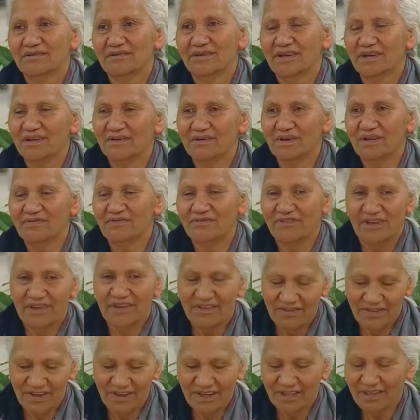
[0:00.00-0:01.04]
And if
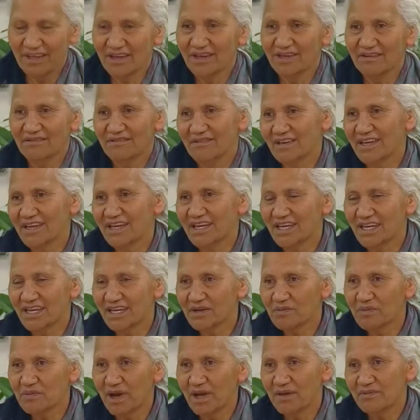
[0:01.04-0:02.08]
they think they, they can
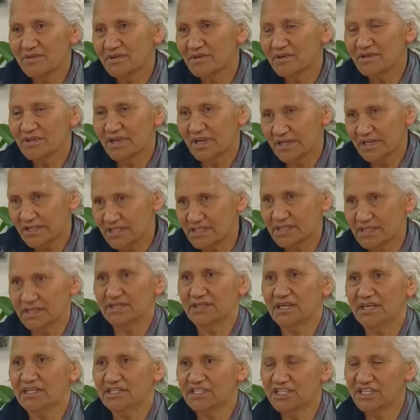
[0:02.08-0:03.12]
get away with it, they
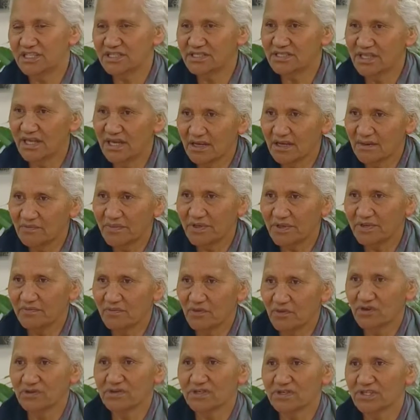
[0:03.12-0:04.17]
stick their chest out a
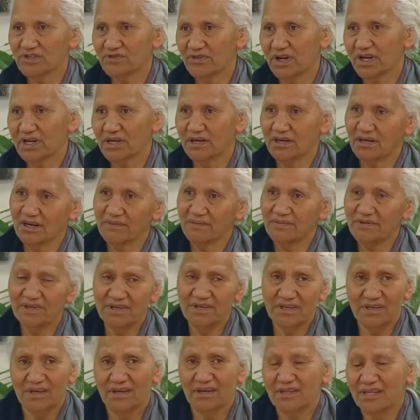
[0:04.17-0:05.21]
bit more and straighten up,
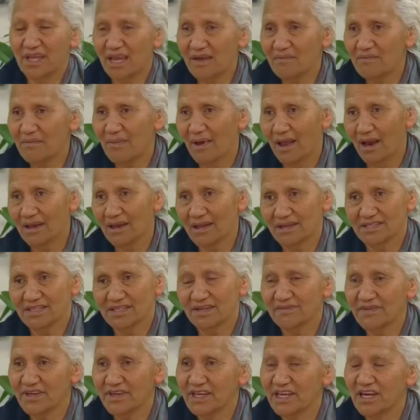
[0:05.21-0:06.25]
and you know damn well there's
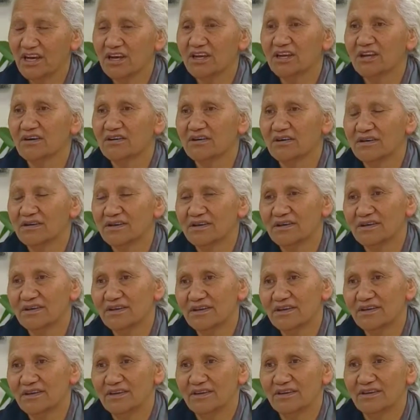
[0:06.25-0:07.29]
something going on.
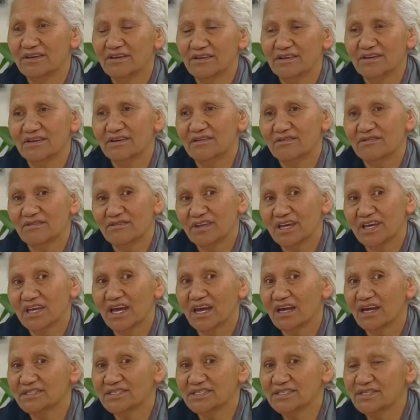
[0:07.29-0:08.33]
Or they
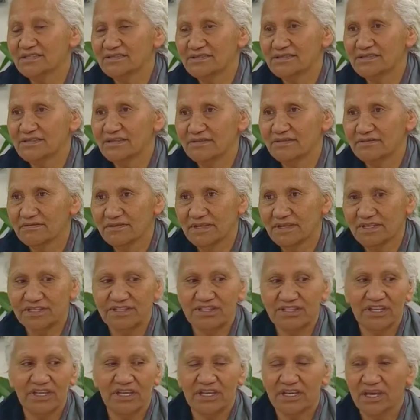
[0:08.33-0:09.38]
can't sit still, they're
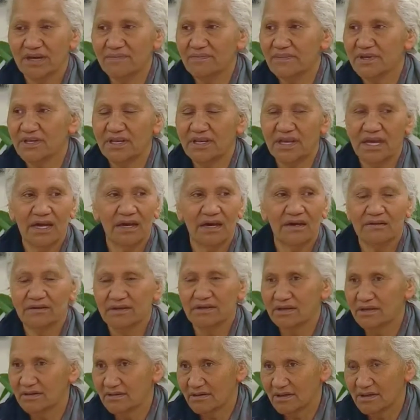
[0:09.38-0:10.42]
jigging up and
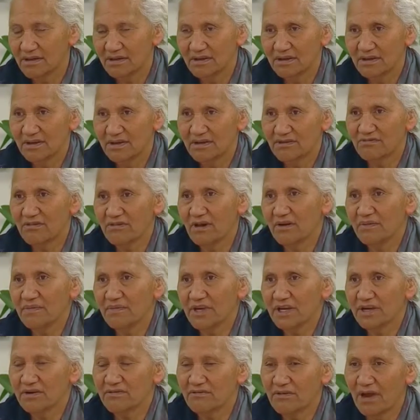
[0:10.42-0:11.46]
down and
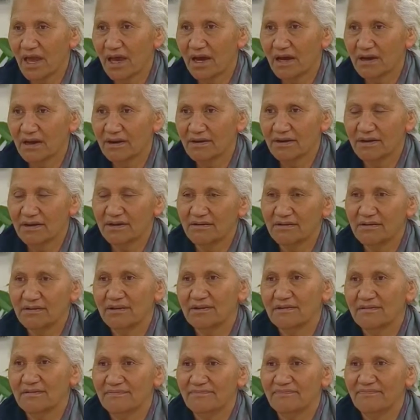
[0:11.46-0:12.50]
roaming around and
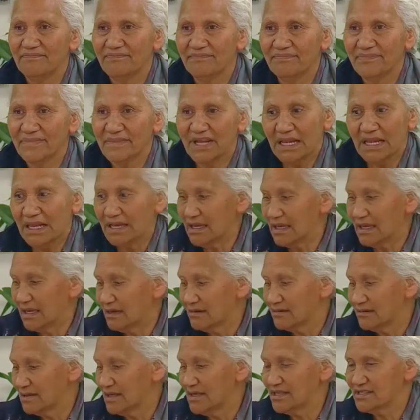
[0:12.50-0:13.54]

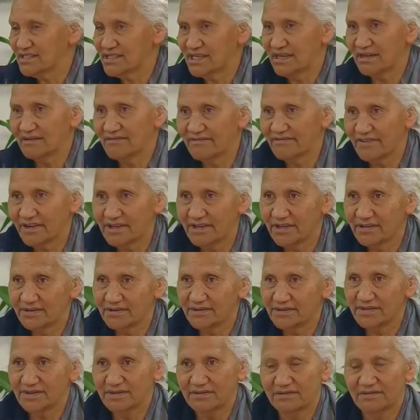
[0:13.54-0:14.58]
clicking on their cell
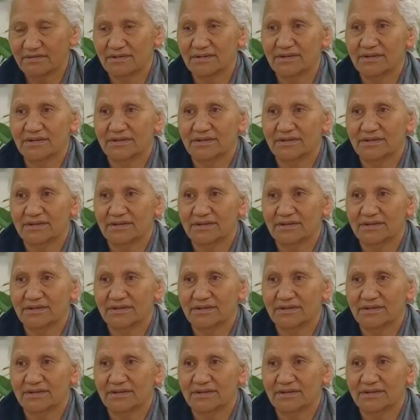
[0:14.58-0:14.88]
phones, and,